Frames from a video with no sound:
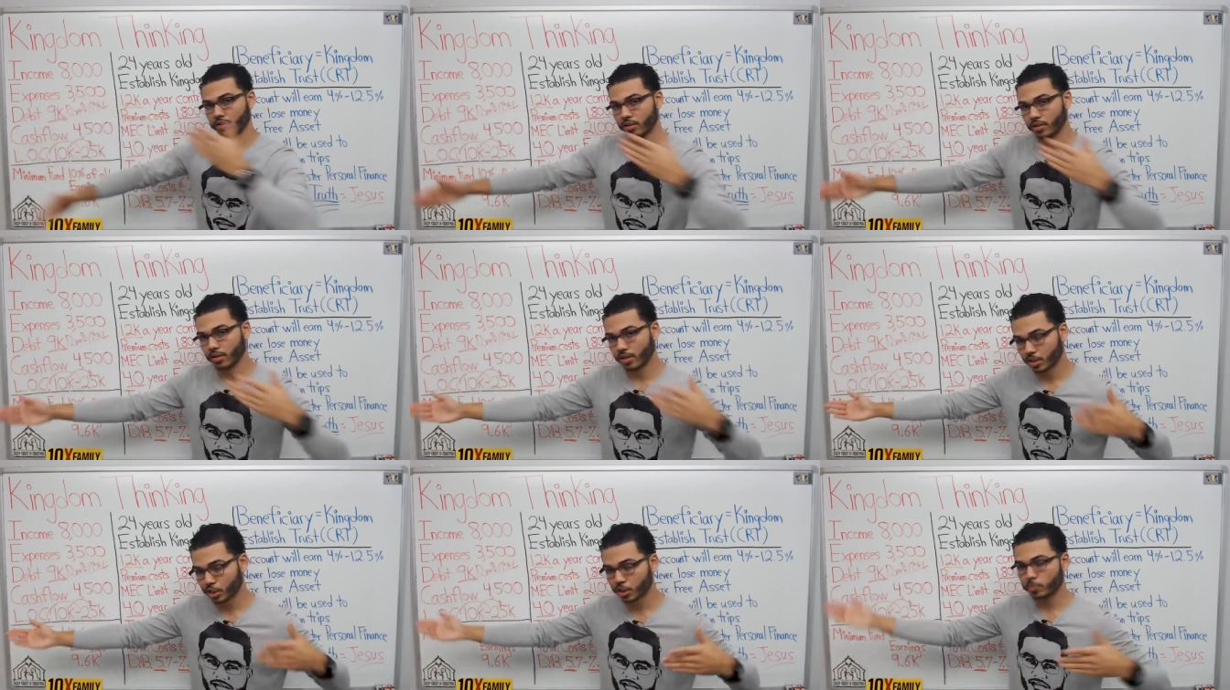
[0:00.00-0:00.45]

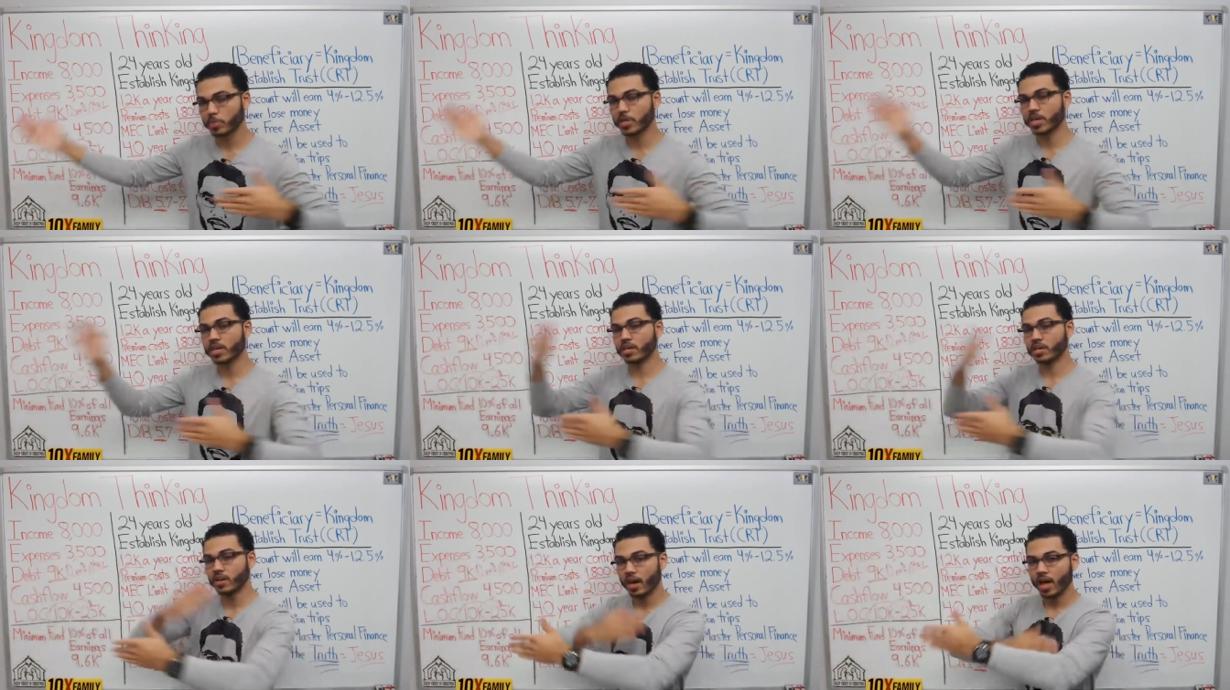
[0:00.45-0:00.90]
the
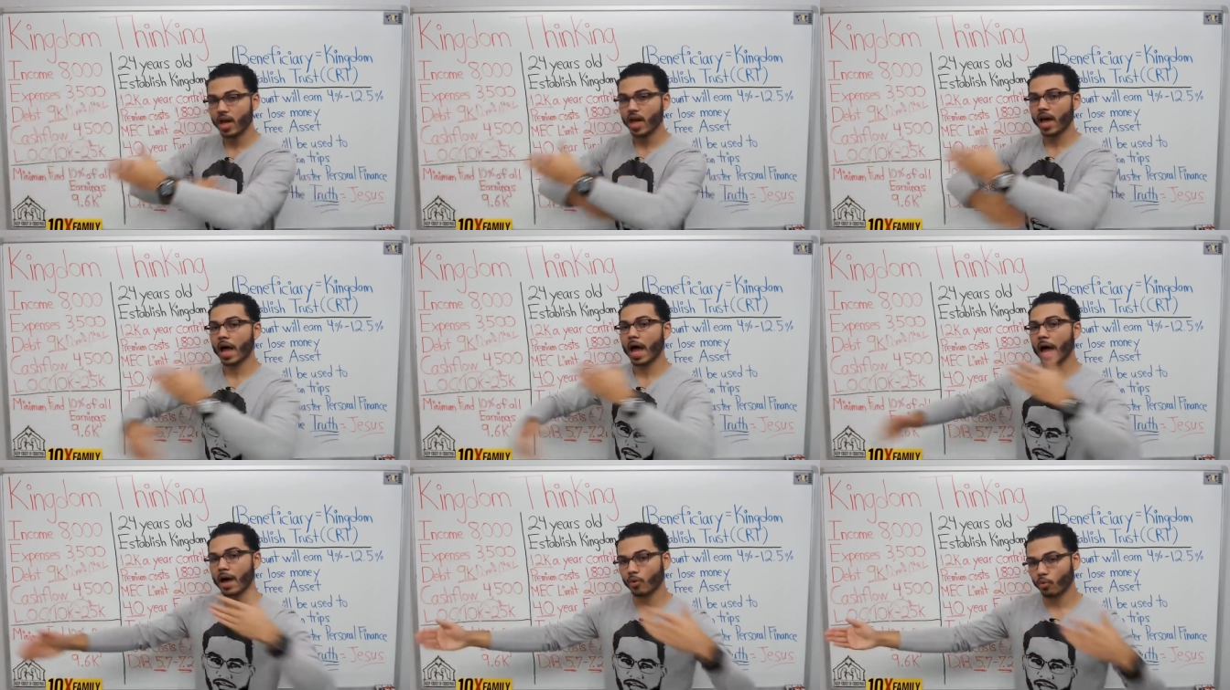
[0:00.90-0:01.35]
speed
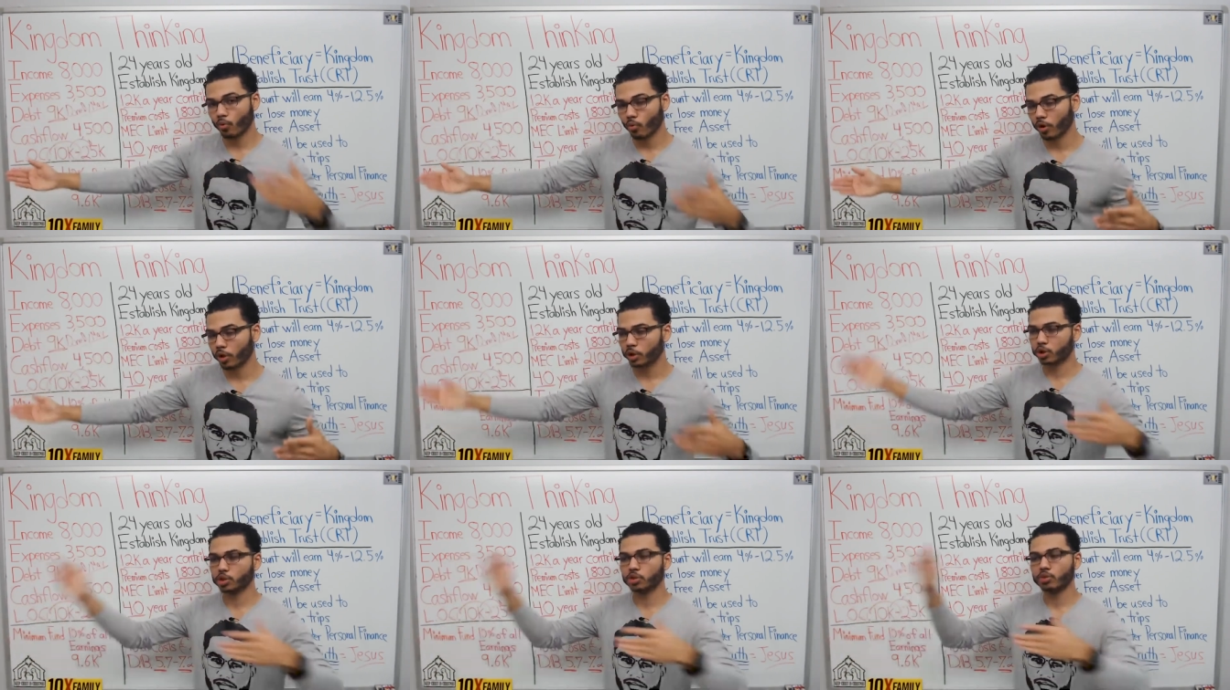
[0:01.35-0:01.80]
at
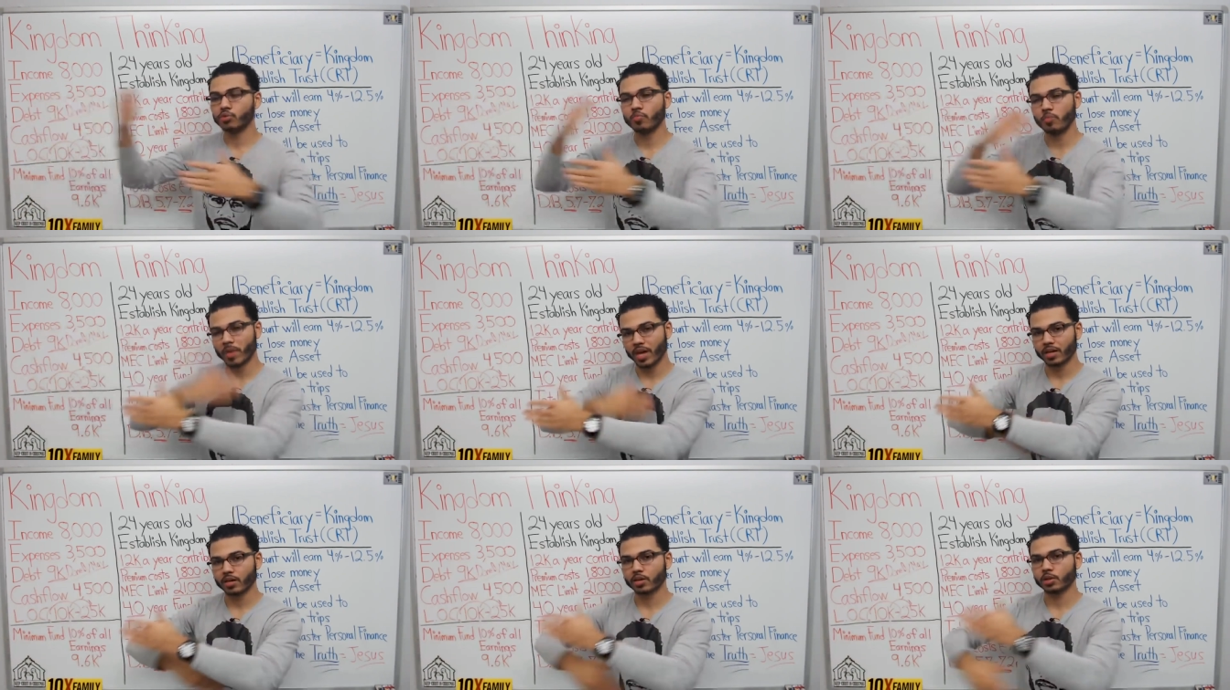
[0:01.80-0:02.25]
which you
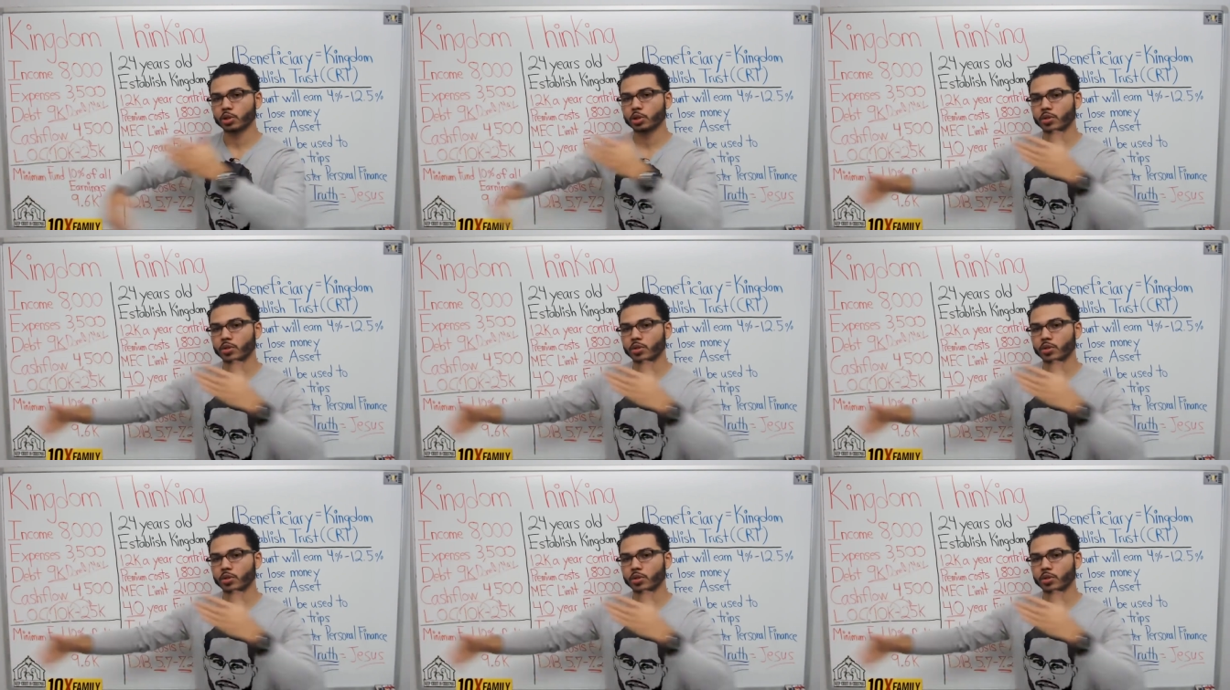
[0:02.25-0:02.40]
make